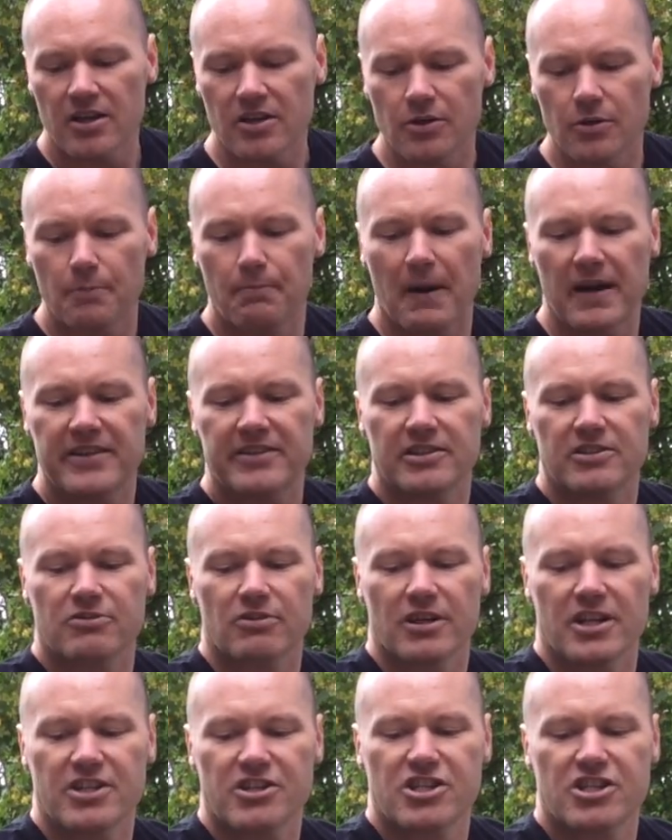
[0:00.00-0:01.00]
you would basically
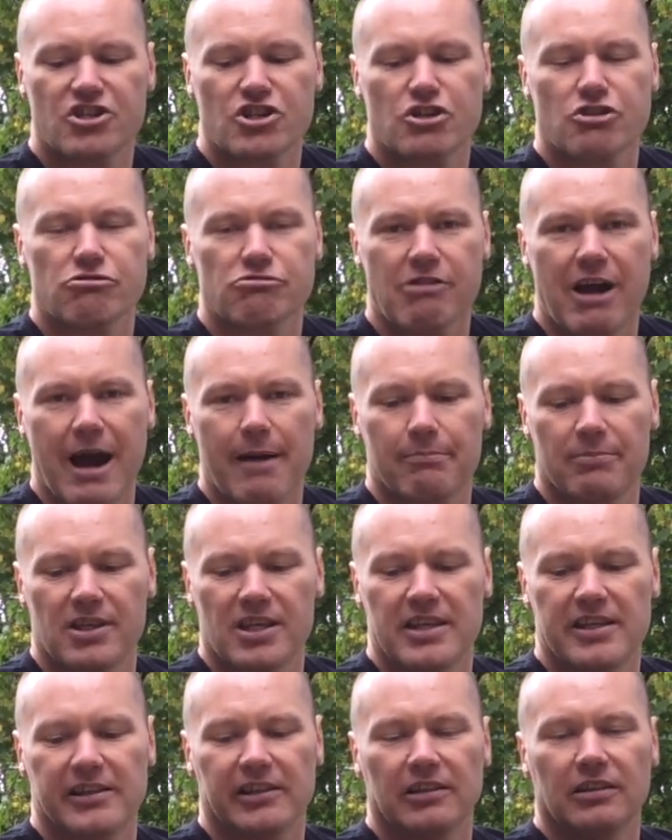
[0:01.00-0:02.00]
try and trap the
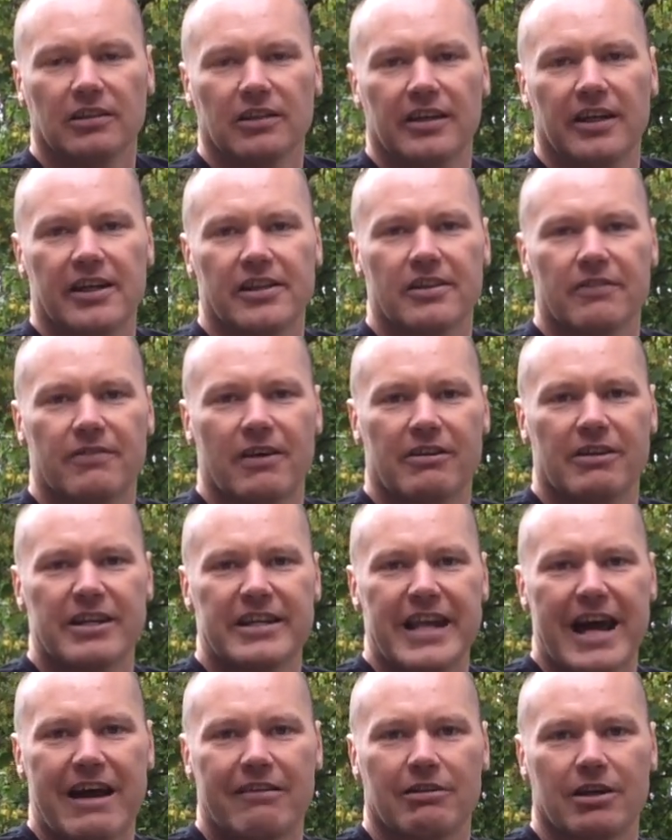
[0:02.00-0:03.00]
eel in the very
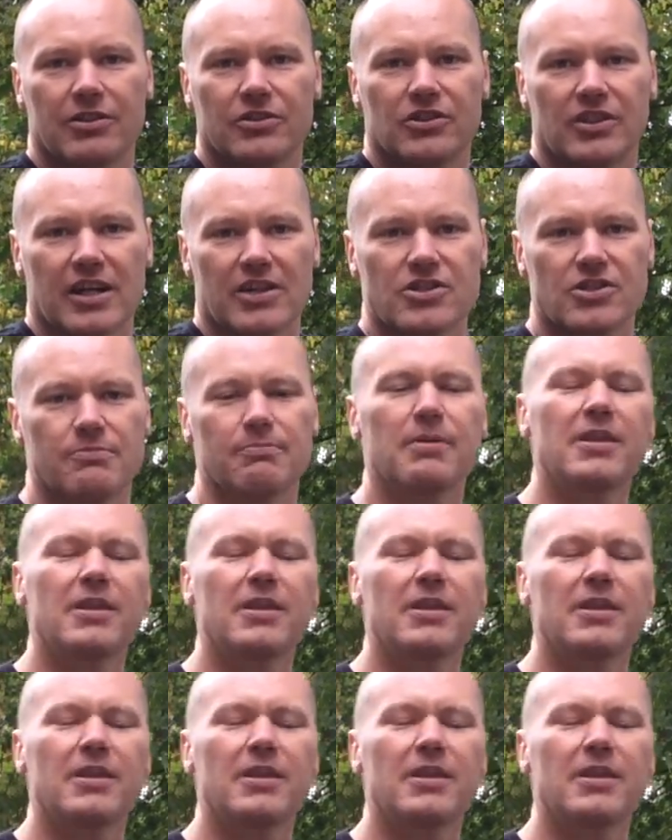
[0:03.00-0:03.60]
narrow section.